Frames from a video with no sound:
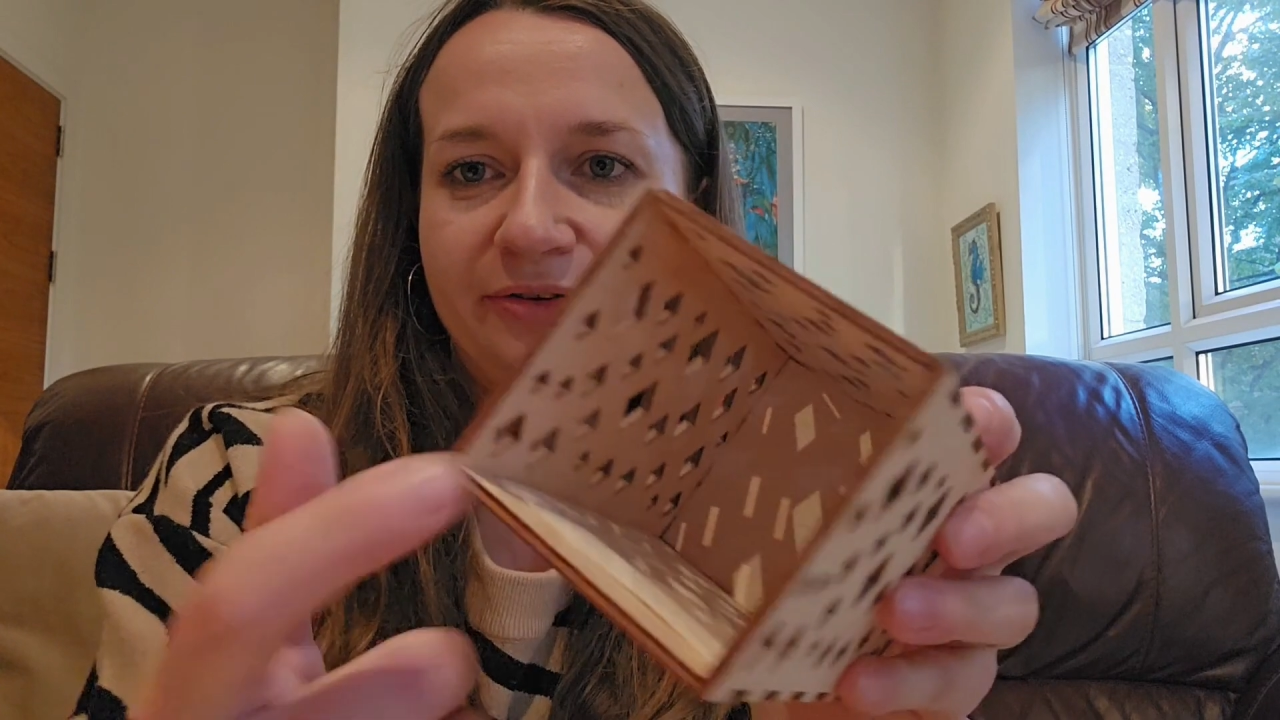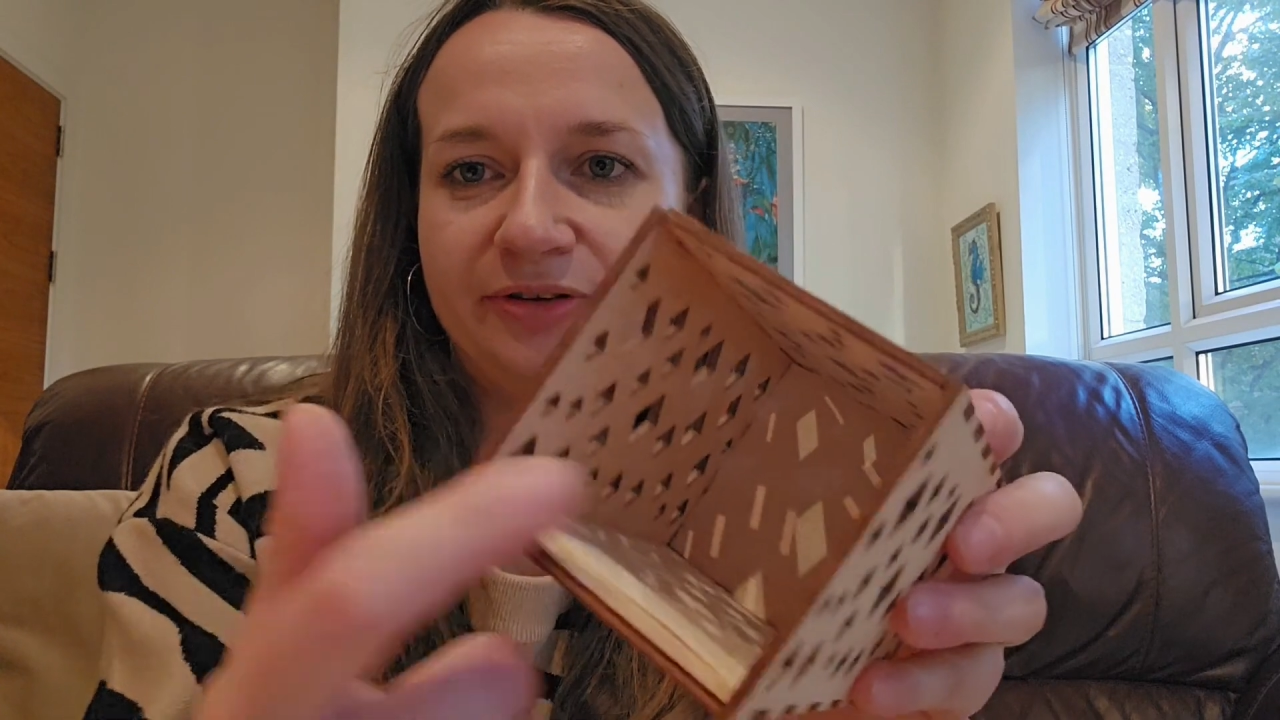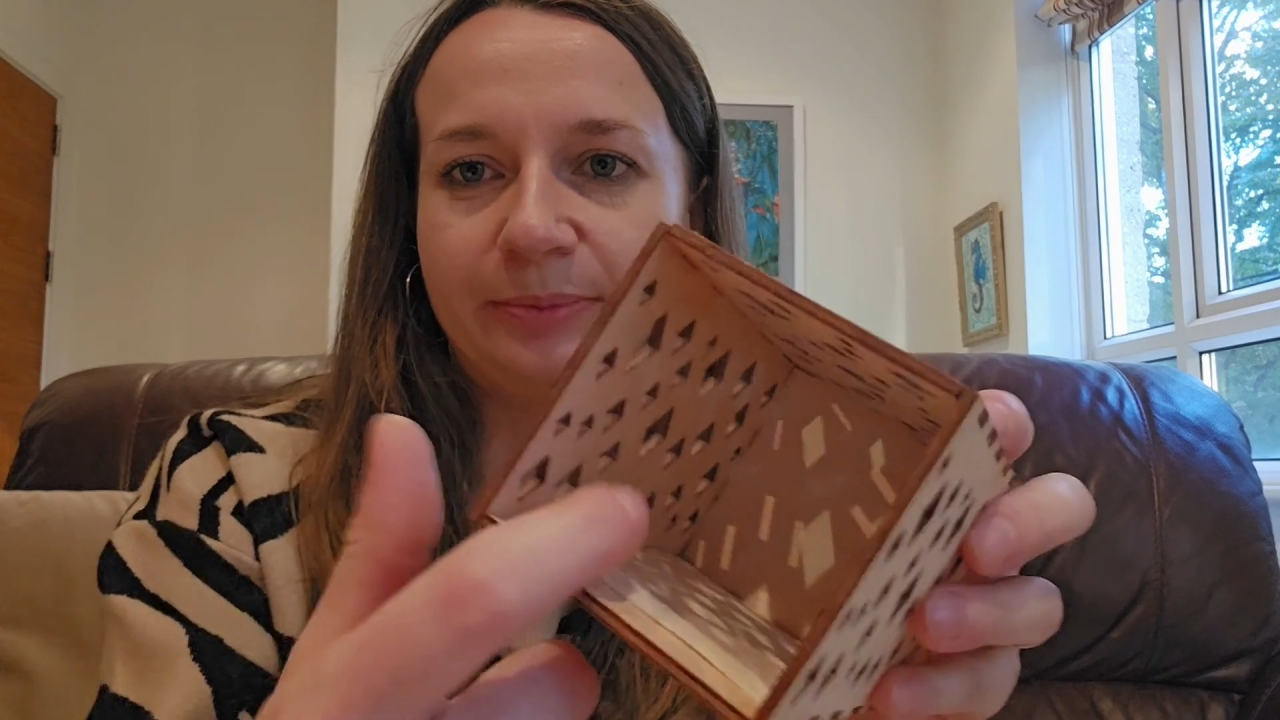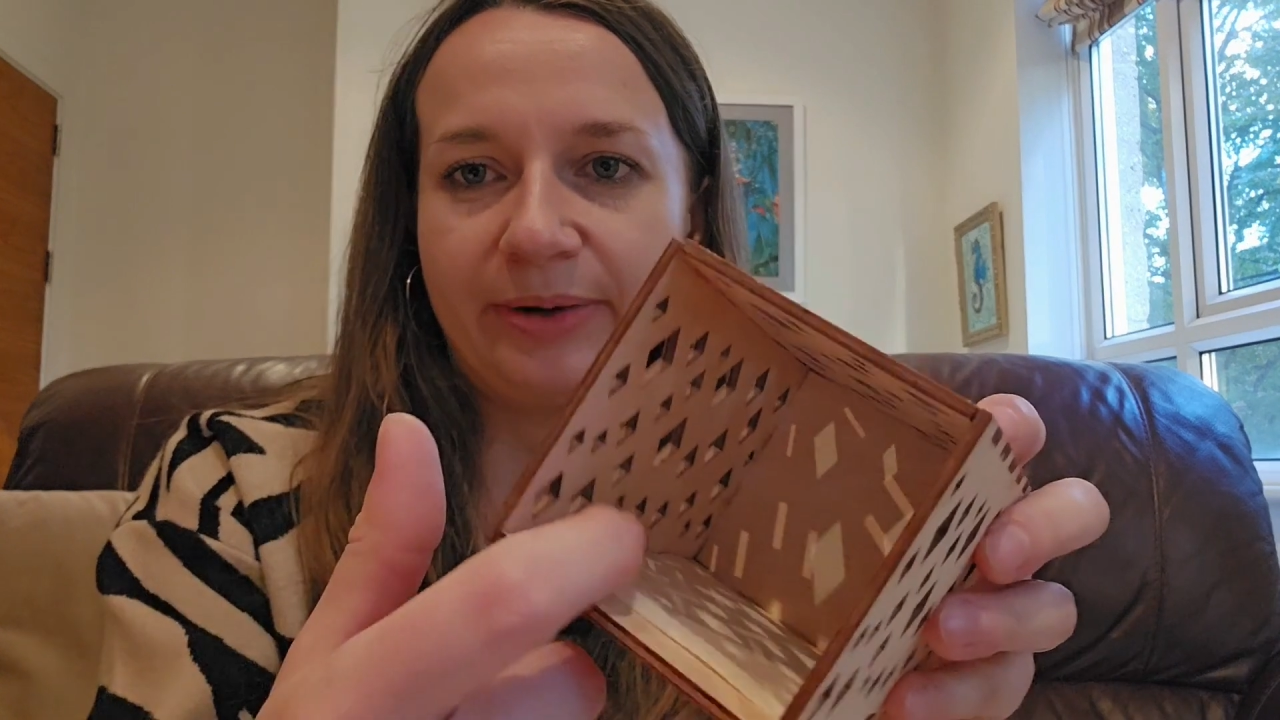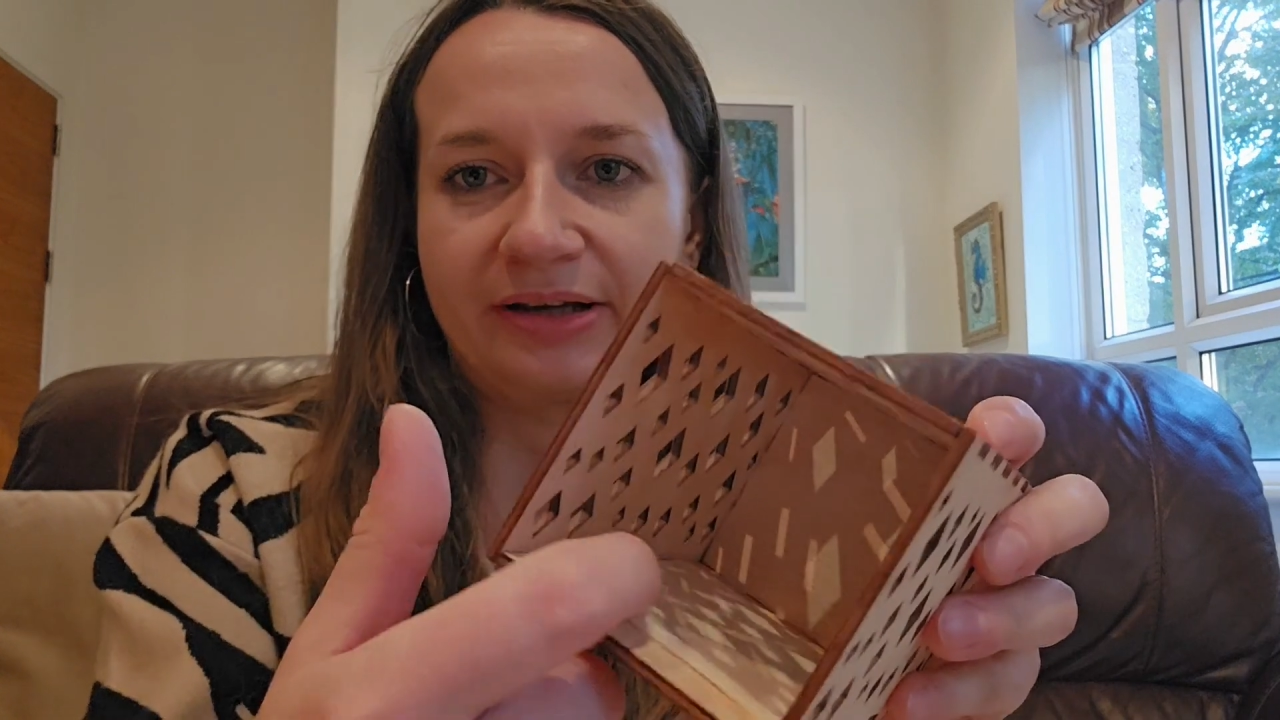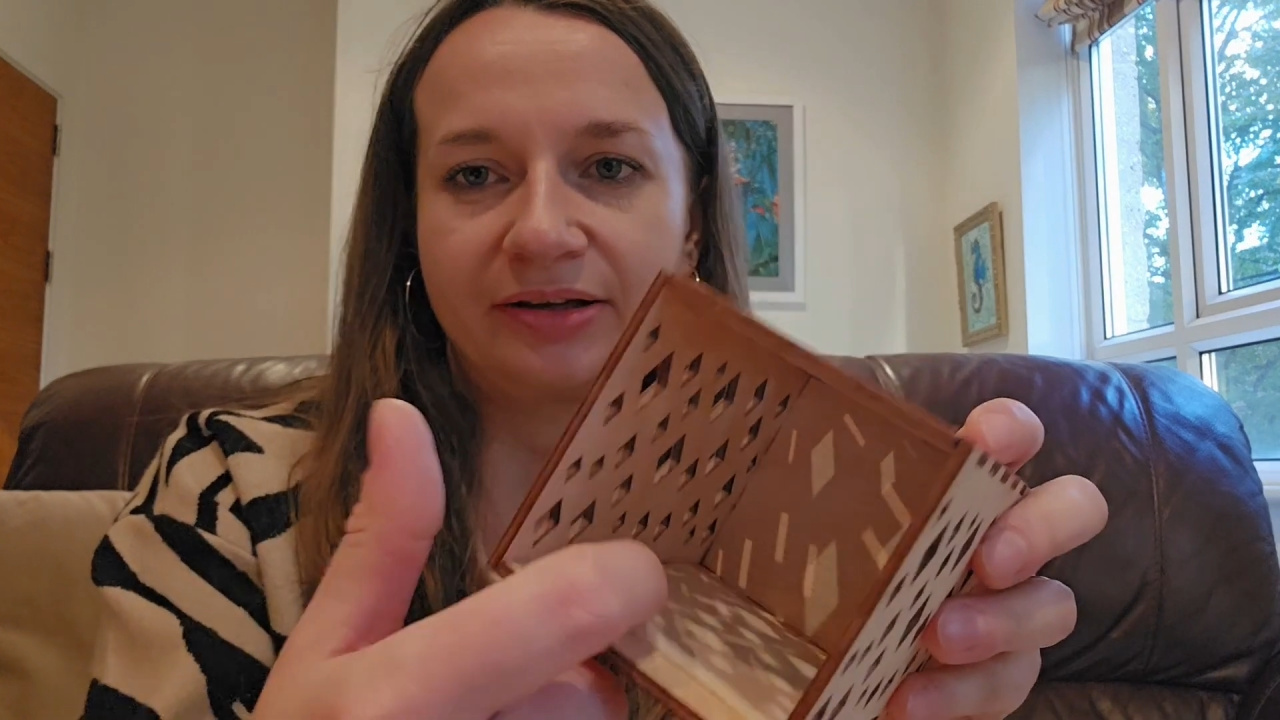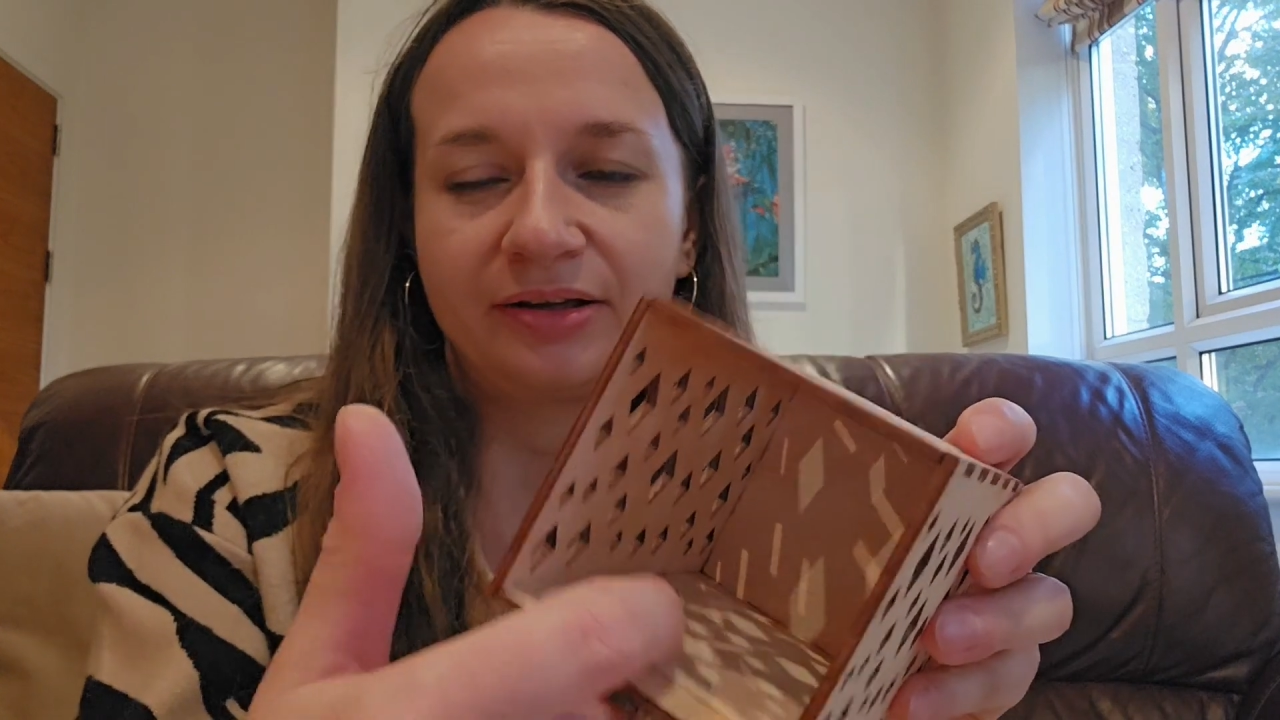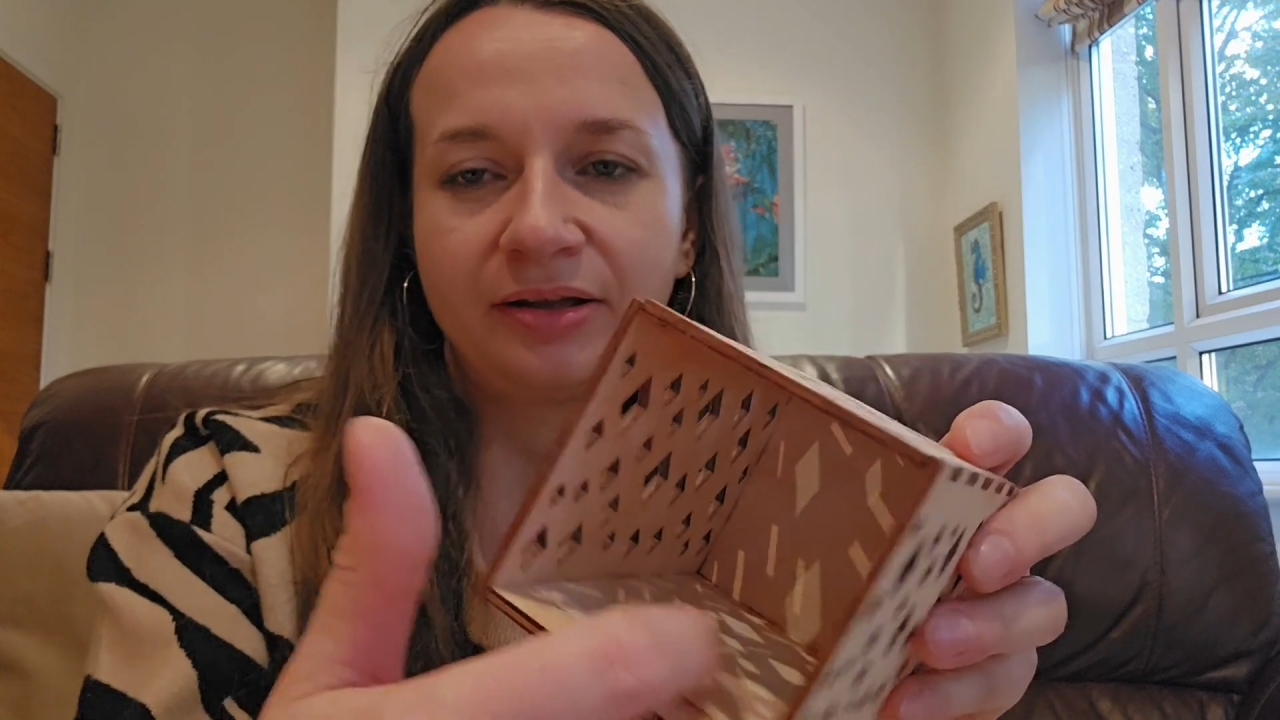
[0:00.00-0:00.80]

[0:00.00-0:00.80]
on the back